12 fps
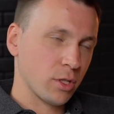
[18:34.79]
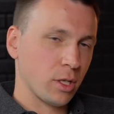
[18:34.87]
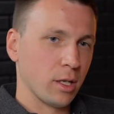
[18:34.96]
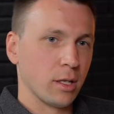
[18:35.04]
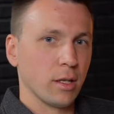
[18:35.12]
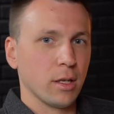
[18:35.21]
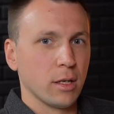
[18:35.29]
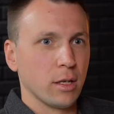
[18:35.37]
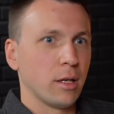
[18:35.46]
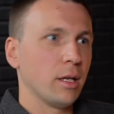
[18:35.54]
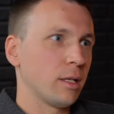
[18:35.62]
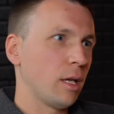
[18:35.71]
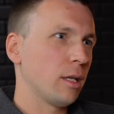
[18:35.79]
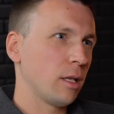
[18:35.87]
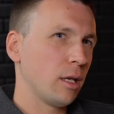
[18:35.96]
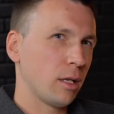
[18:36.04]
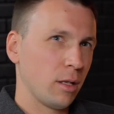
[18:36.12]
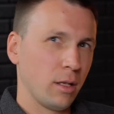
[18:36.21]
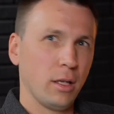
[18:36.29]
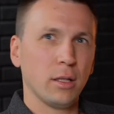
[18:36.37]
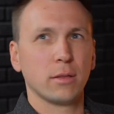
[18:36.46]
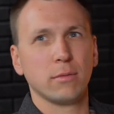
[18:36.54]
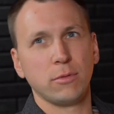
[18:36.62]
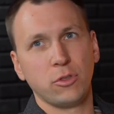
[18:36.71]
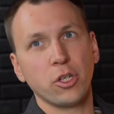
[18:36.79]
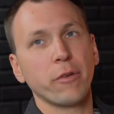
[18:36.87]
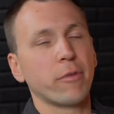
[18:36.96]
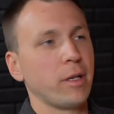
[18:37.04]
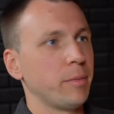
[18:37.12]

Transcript: And it generally